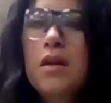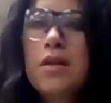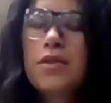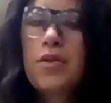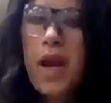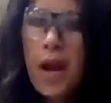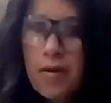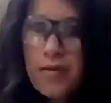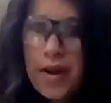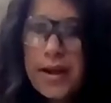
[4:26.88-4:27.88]
So now I'm
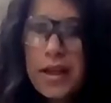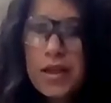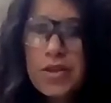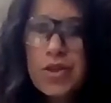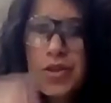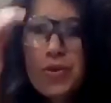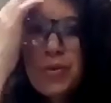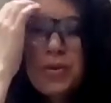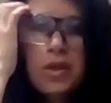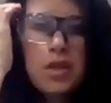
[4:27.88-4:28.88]
ready
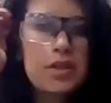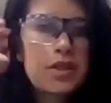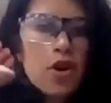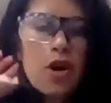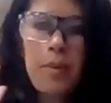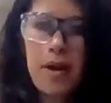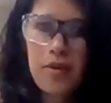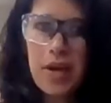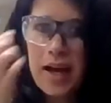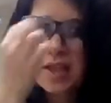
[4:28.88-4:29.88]
to start my
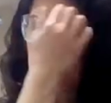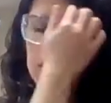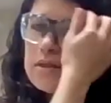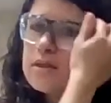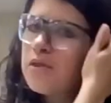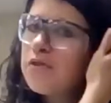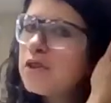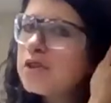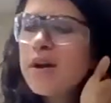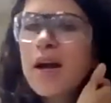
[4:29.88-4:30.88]
reactions. The
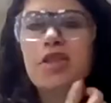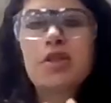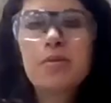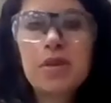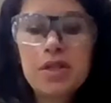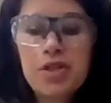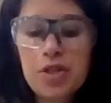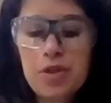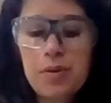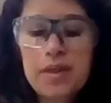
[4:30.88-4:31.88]
first reaction I'm going to
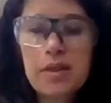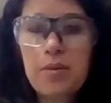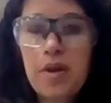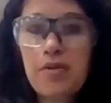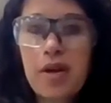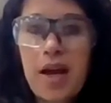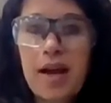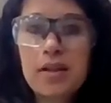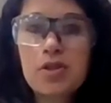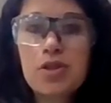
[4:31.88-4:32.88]
do is I'm going to
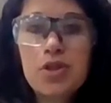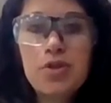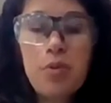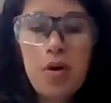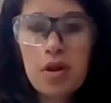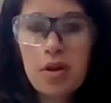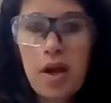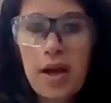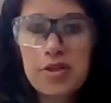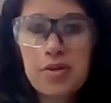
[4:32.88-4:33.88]
react 2 molar
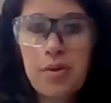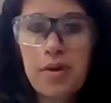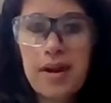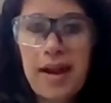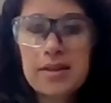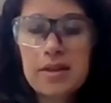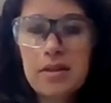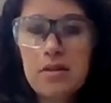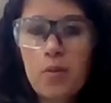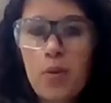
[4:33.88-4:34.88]
hydrochloric acid
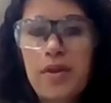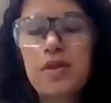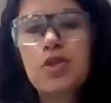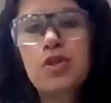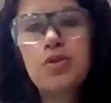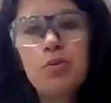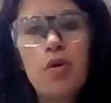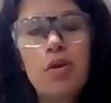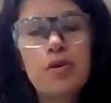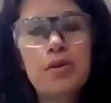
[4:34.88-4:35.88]
with 2
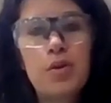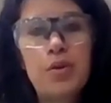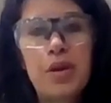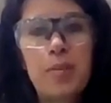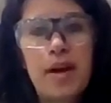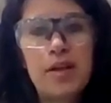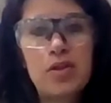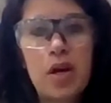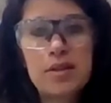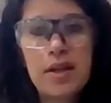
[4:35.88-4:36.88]
molar sodium
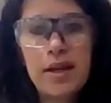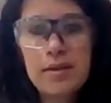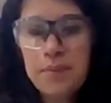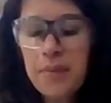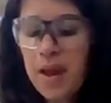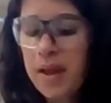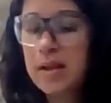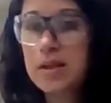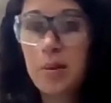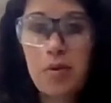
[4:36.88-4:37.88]
hydroxide in a
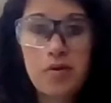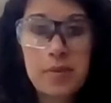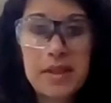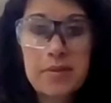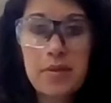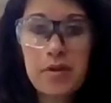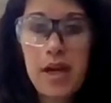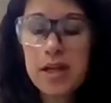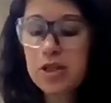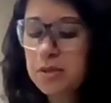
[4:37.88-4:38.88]
double replacement
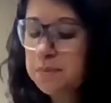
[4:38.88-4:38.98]
reaction.